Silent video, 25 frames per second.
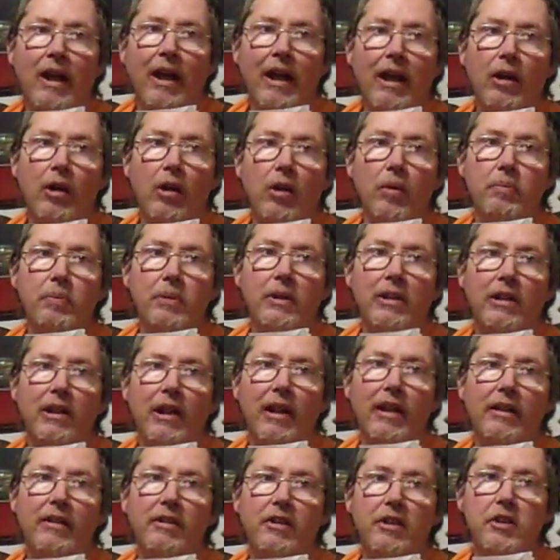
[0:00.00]
I hope you
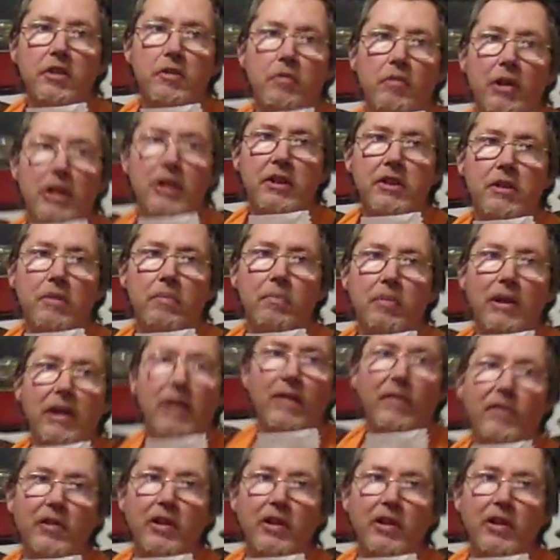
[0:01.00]
like this recipe.